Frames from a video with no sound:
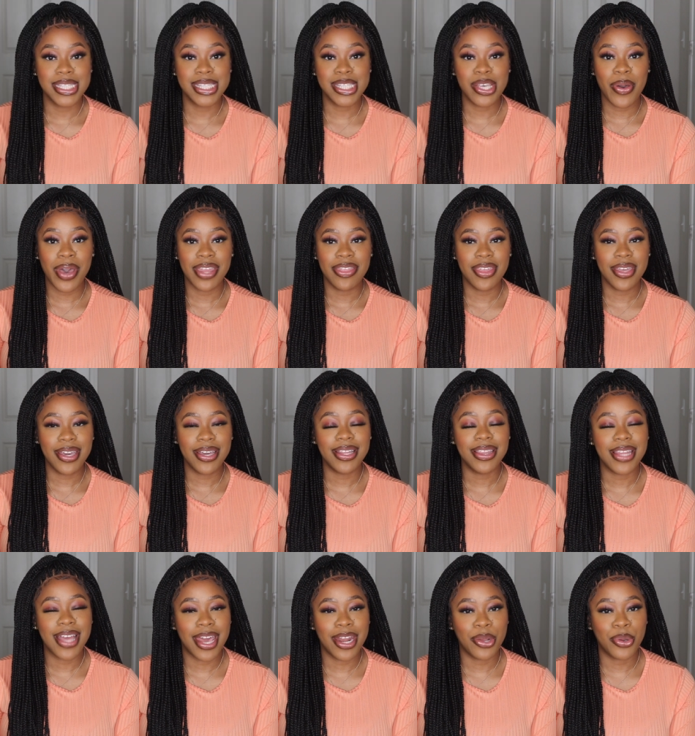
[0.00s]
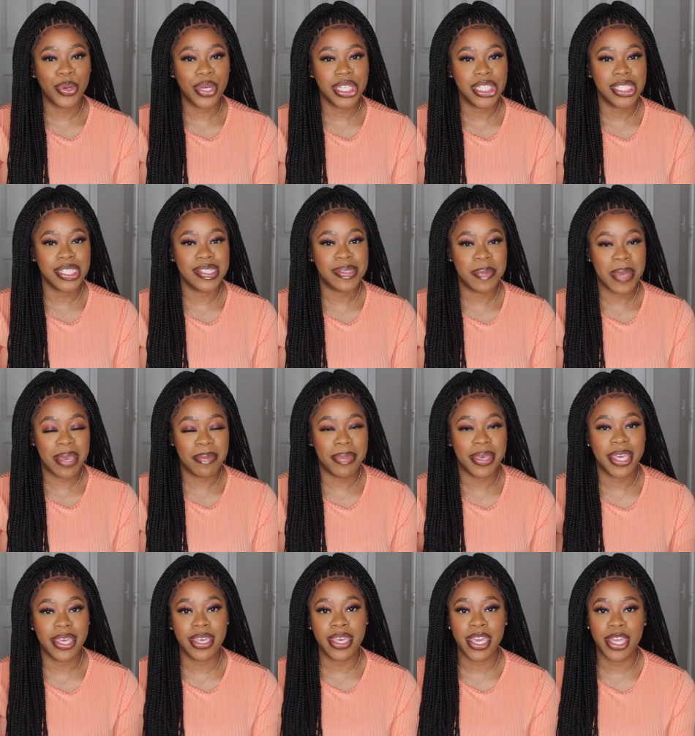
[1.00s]
So I think a lot of questions may
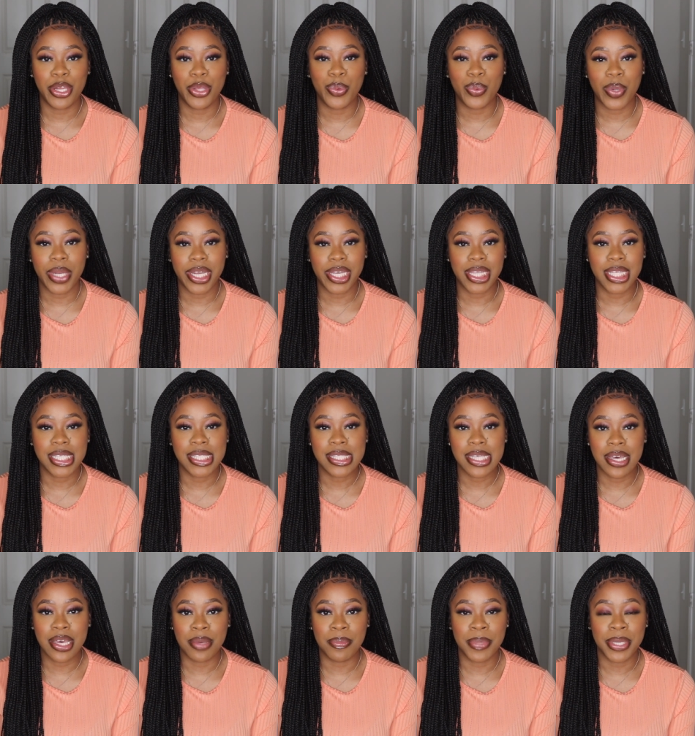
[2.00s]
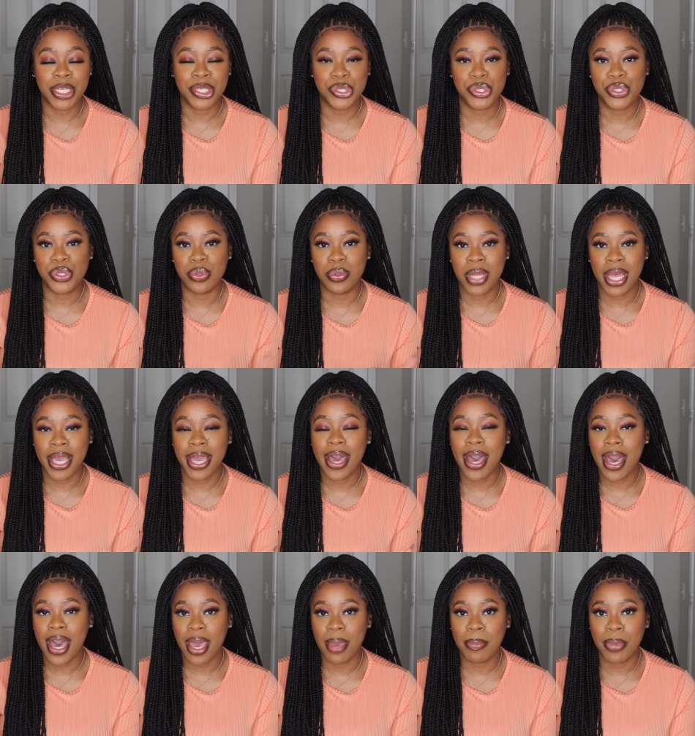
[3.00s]
be, can you wear this up into like a
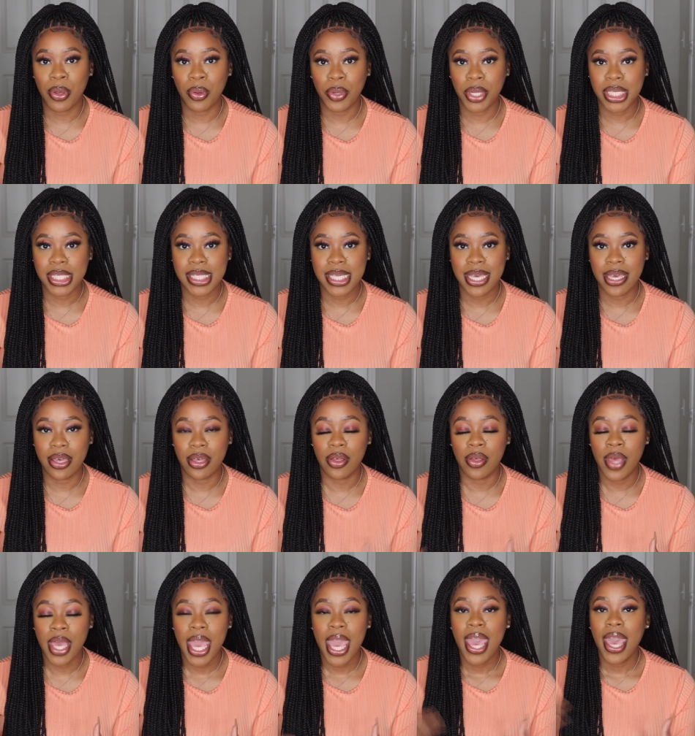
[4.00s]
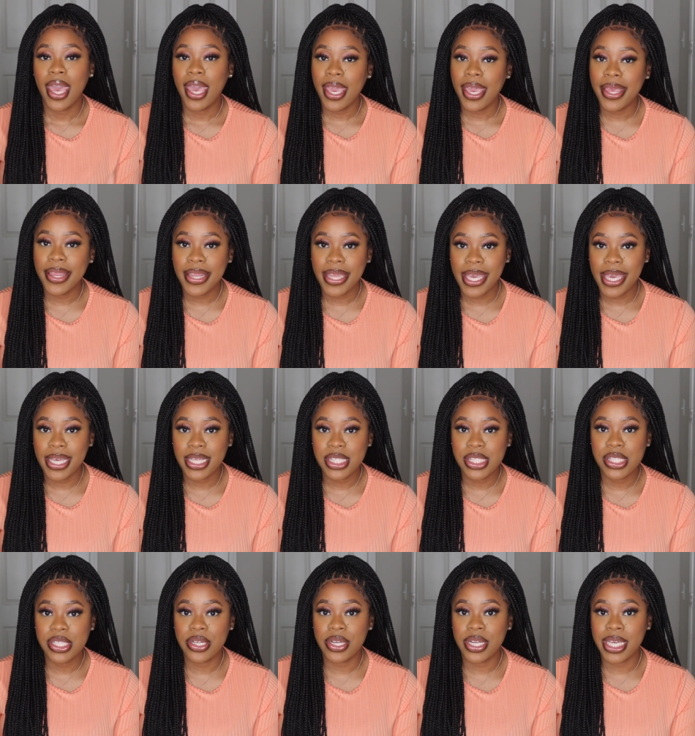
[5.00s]
high ponytail? And the
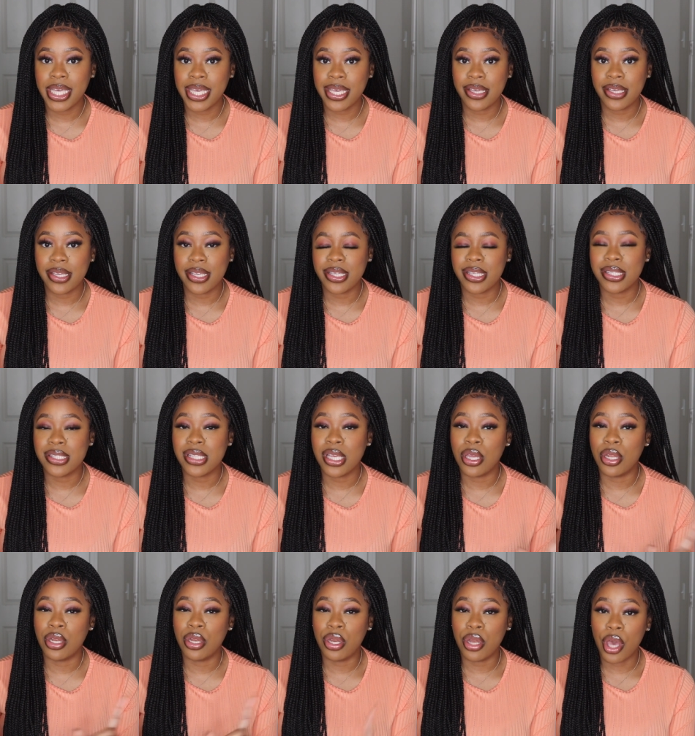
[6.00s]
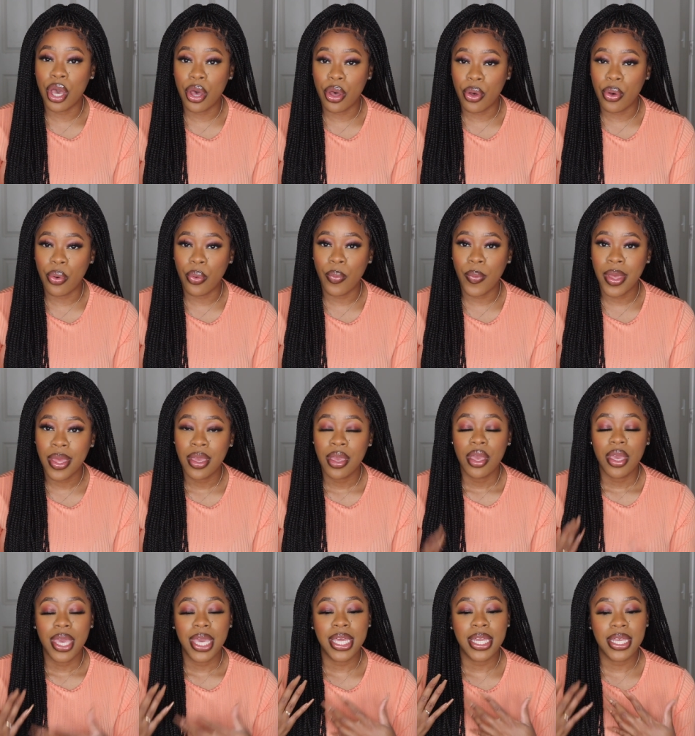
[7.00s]
answer is no.
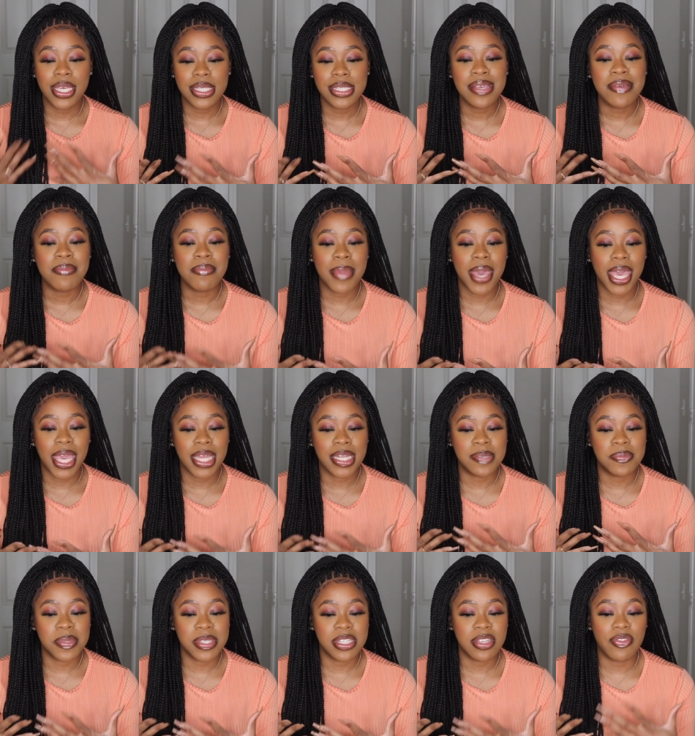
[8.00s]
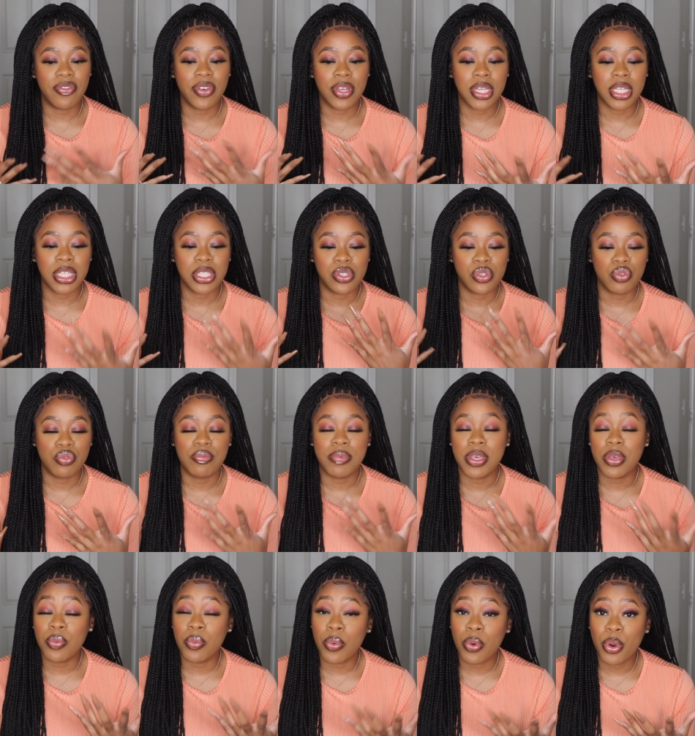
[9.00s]
It isn't made specifically to
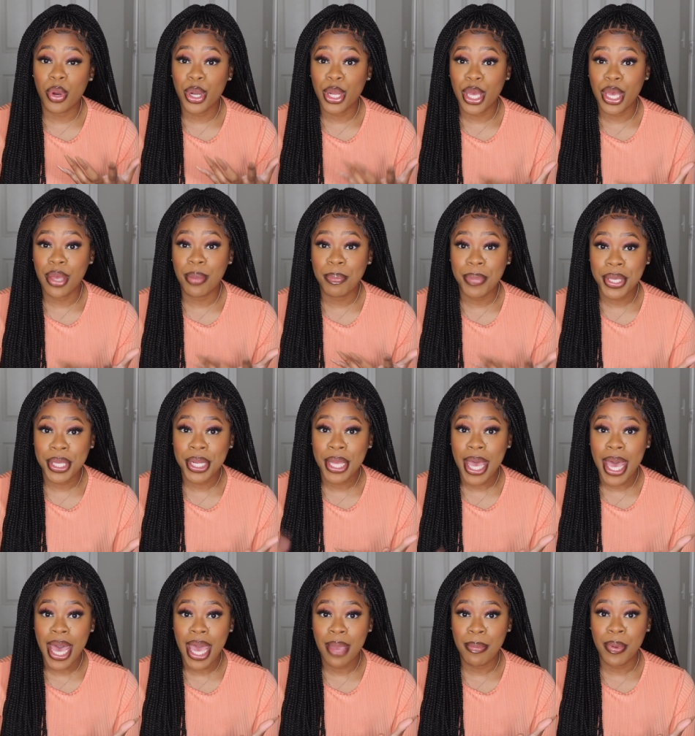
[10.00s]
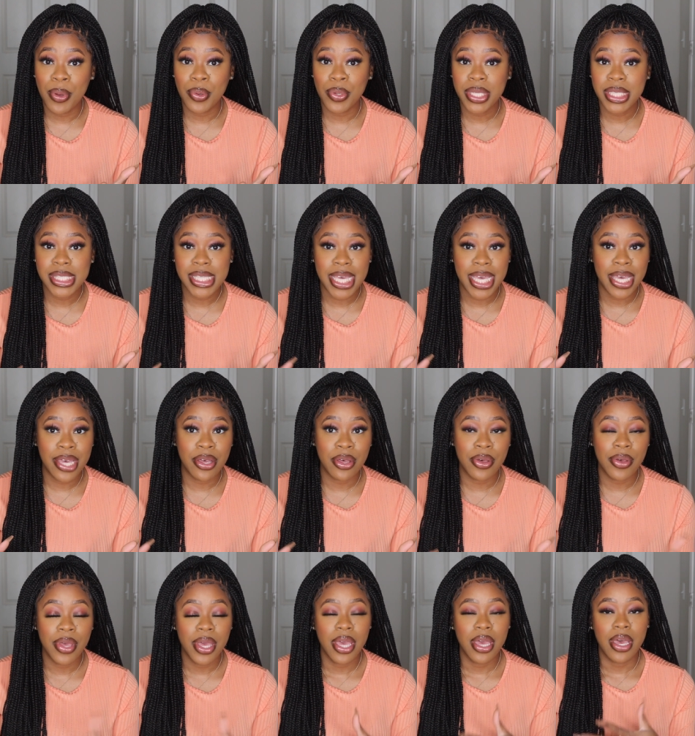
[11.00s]
be worn up in a high
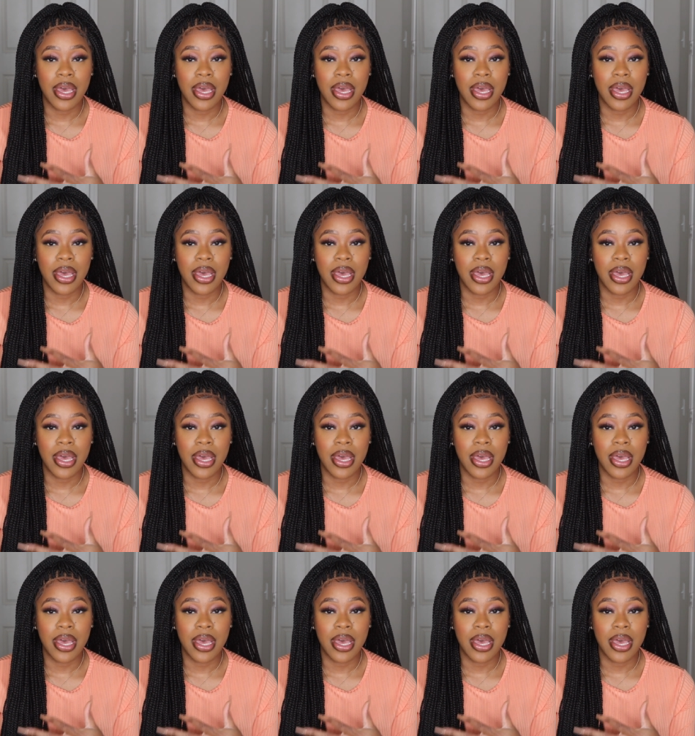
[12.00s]
ponytail.